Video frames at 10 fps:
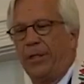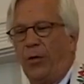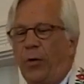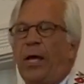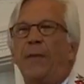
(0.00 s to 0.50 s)

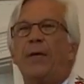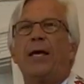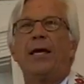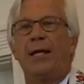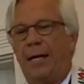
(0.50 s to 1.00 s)
When I
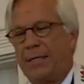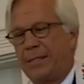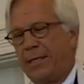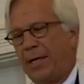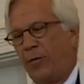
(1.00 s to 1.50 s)
began, I
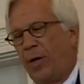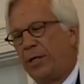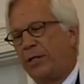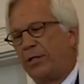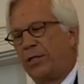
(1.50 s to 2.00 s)
said I
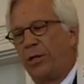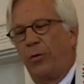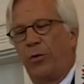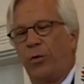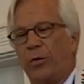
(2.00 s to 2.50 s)
wanted to share
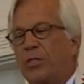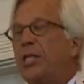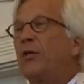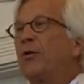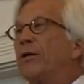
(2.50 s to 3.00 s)
with you a
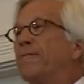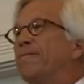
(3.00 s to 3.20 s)
secret